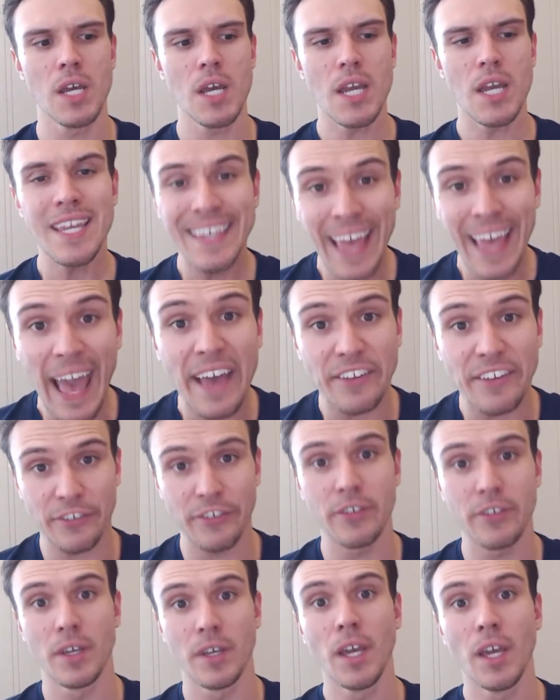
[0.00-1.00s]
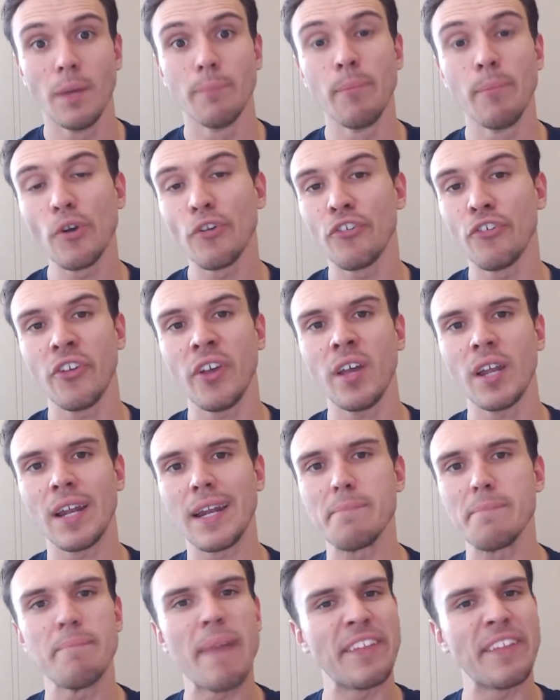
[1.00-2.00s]
Yes, most certainly.
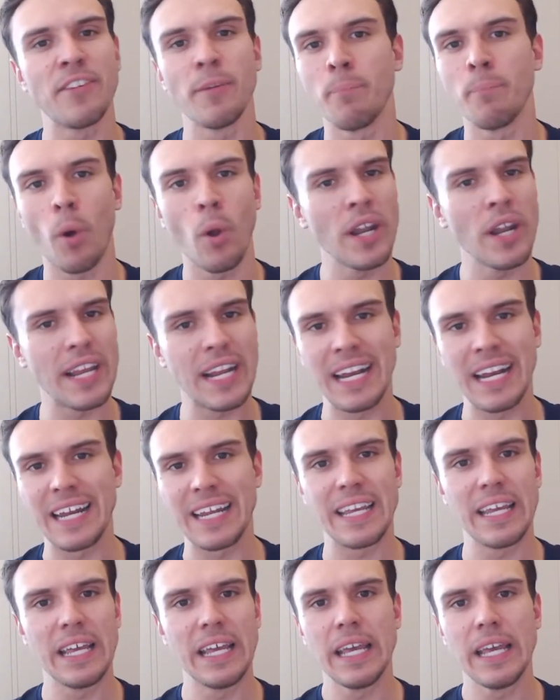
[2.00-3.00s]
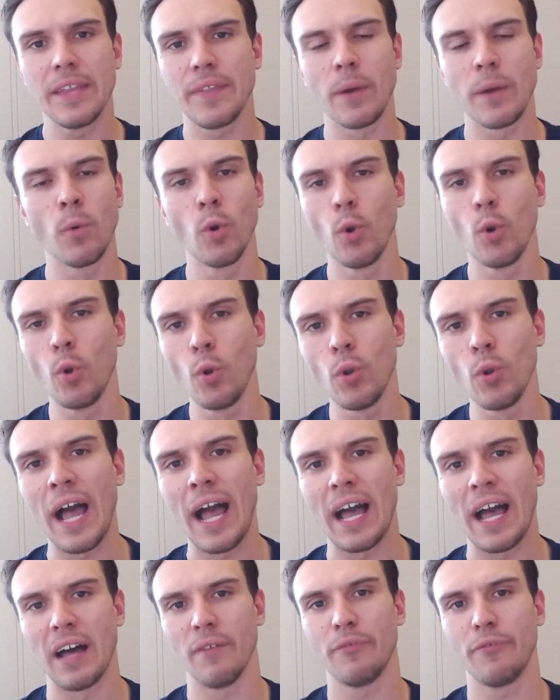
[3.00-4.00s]
Metabolically, they will all
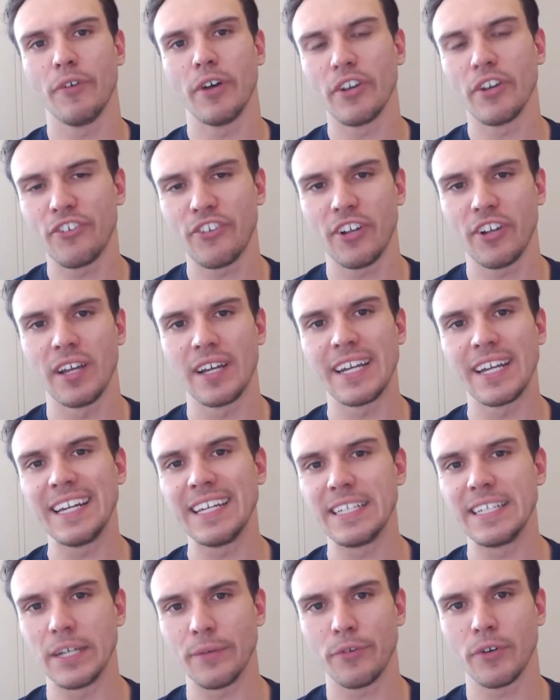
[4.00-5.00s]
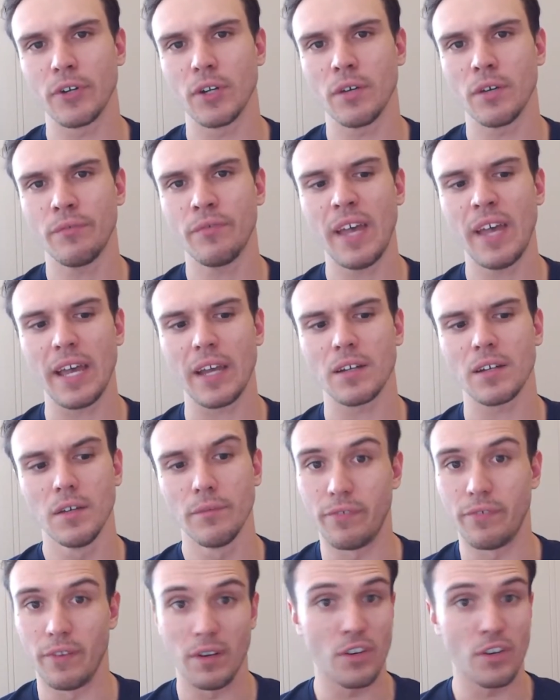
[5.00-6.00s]
have a slightly different effect.
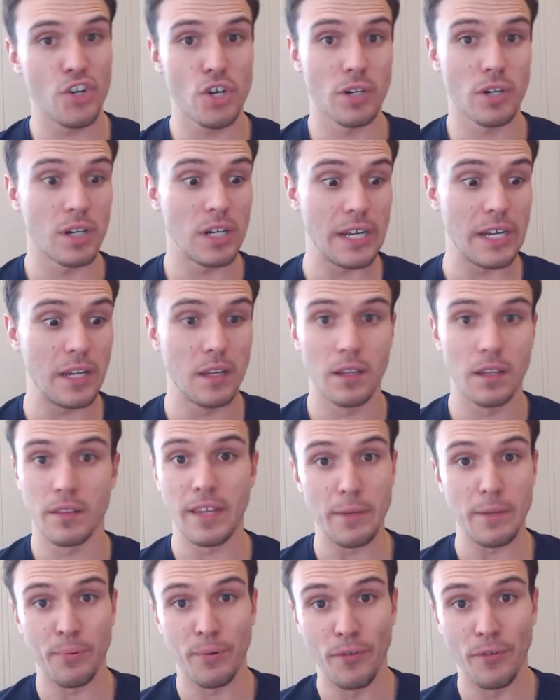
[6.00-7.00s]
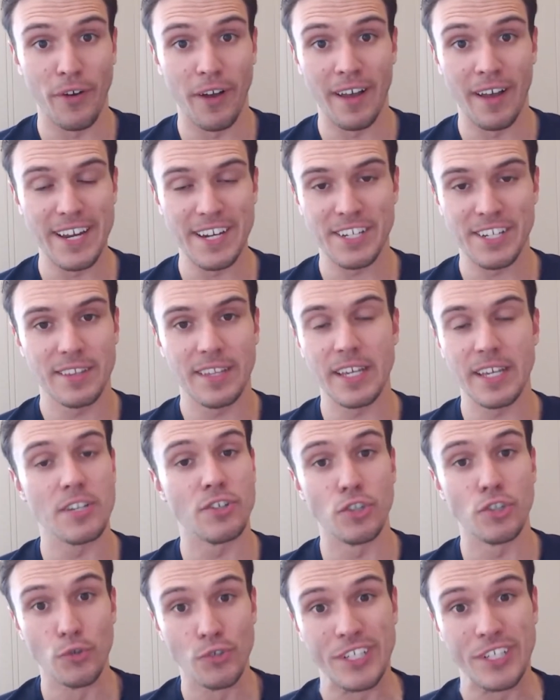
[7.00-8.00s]
Functionally, they
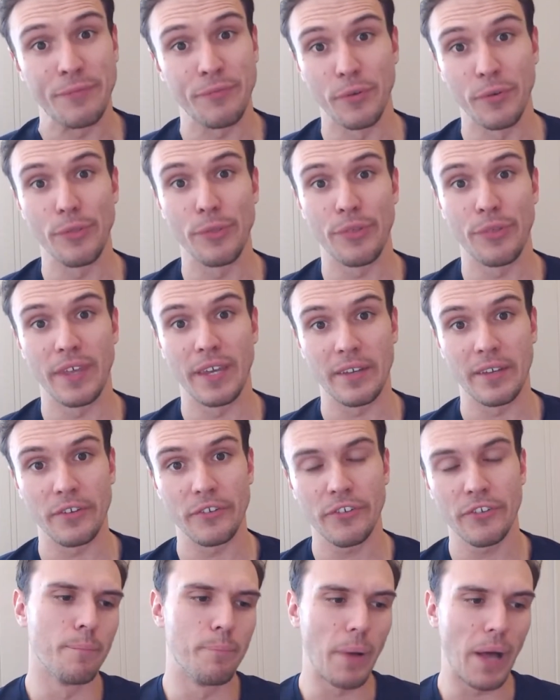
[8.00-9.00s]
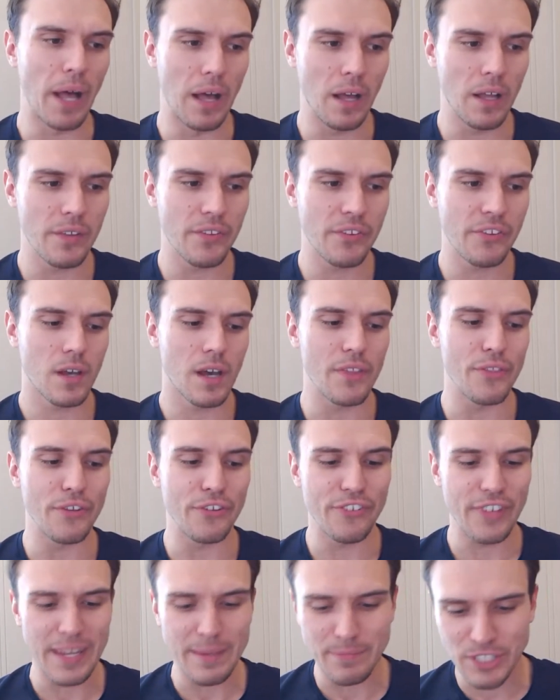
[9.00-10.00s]
do different things. But at the
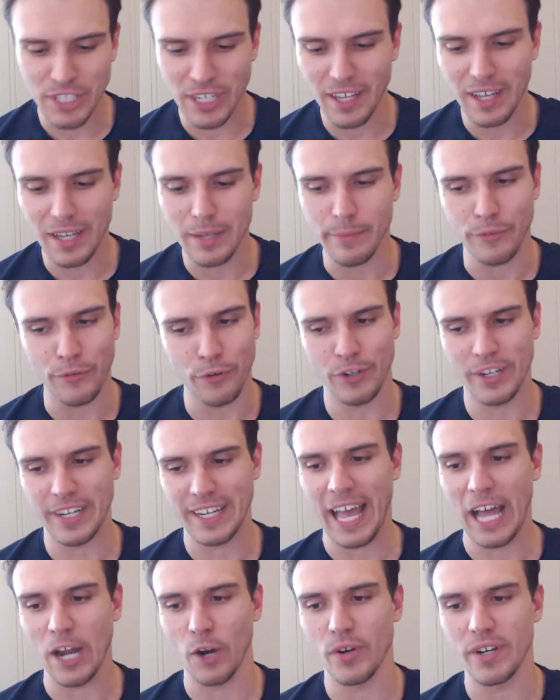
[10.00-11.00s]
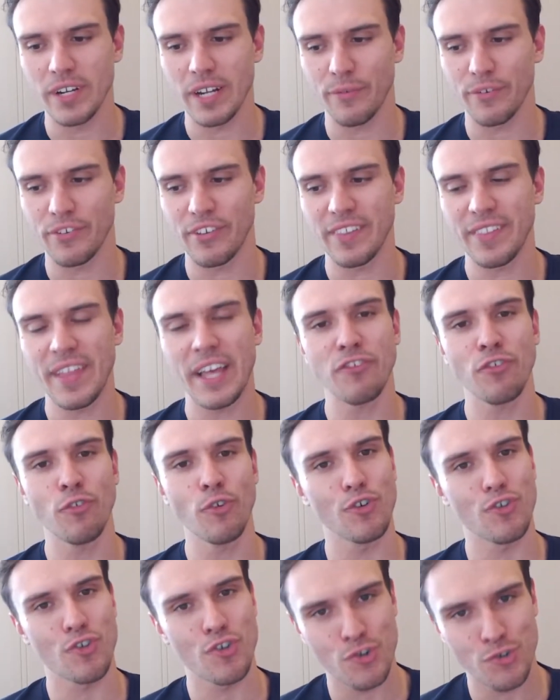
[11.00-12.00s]
same time, if you're in a calorie deficit, that sort
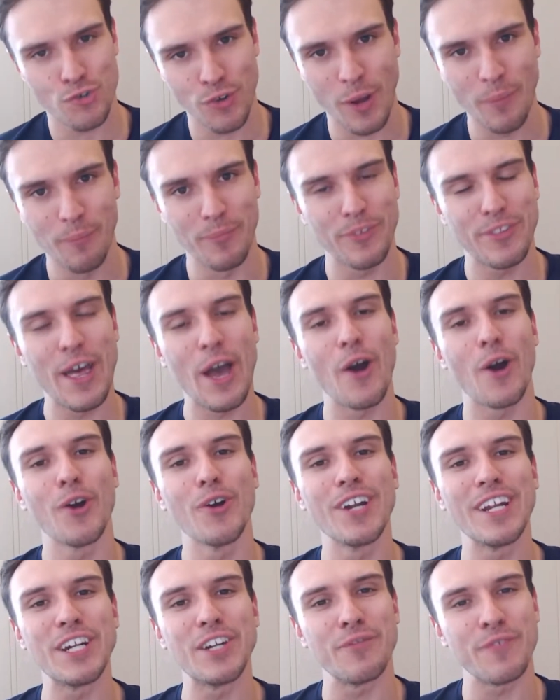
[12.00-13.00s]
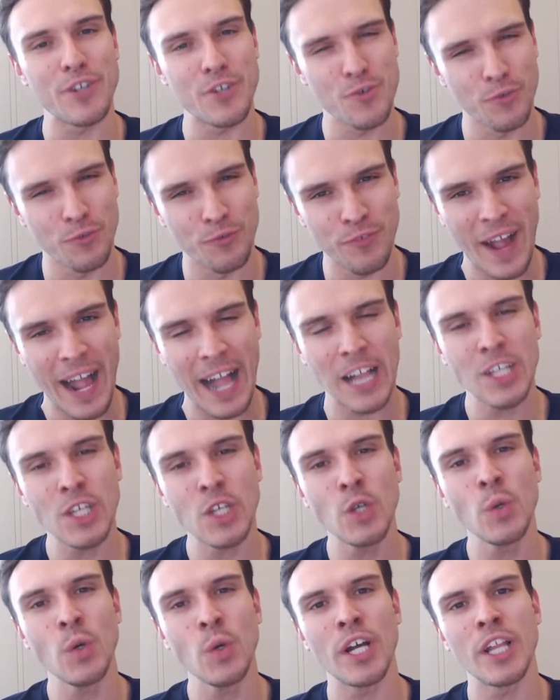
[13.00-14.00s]
of trumps their own individual
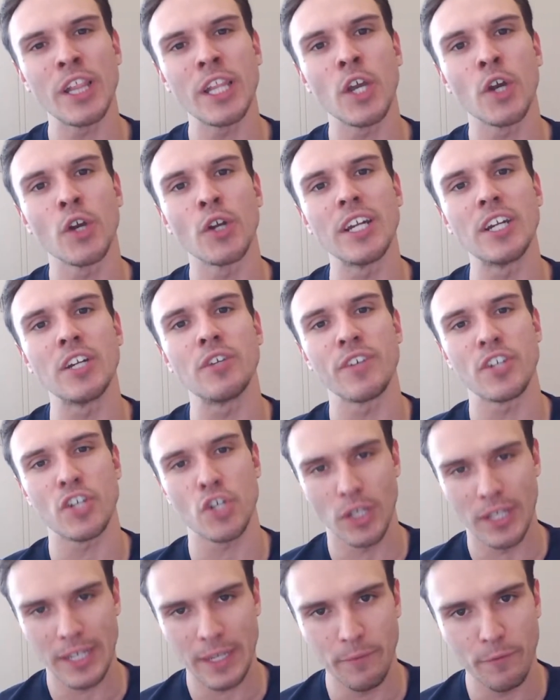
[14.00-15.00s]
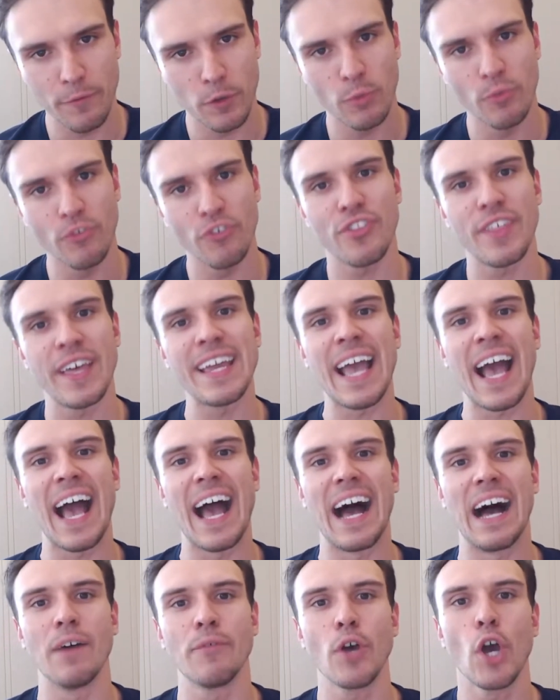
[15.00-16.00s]
value and the own individual influence they
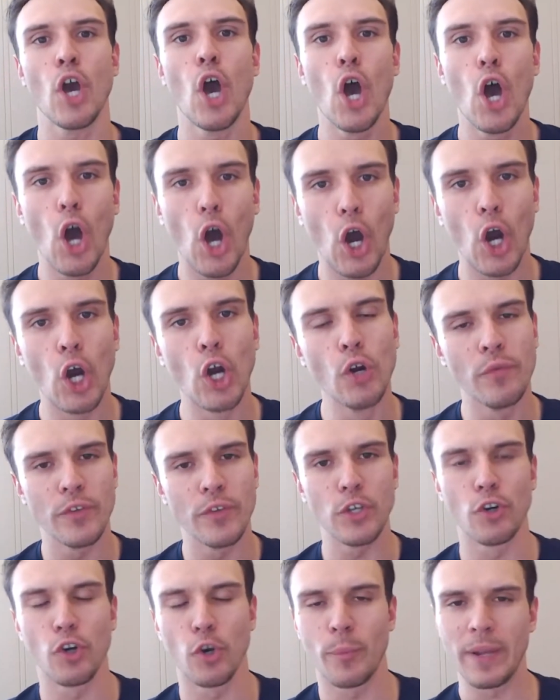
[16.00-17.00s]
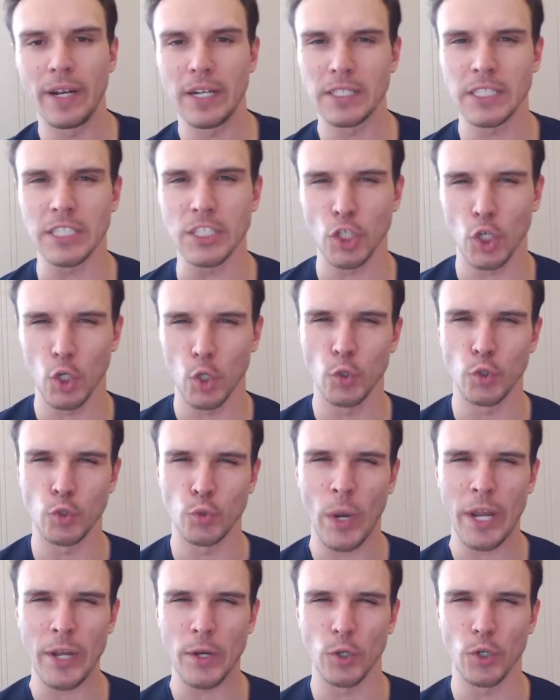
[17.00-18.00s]
have over your ability to lose
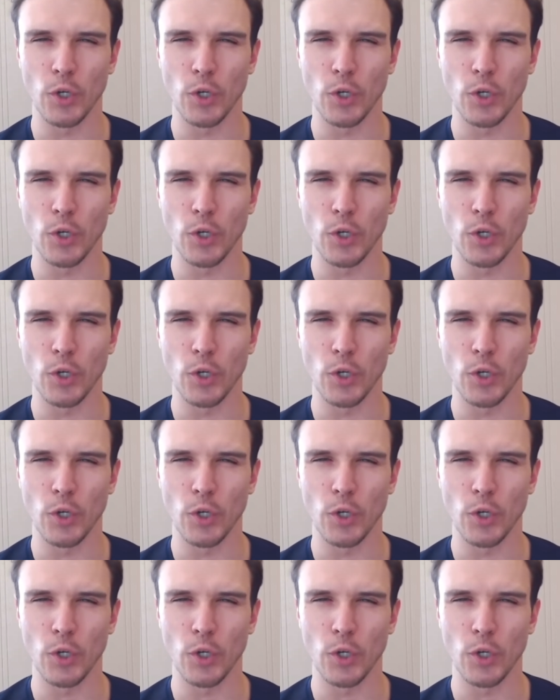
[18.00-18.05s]
weight or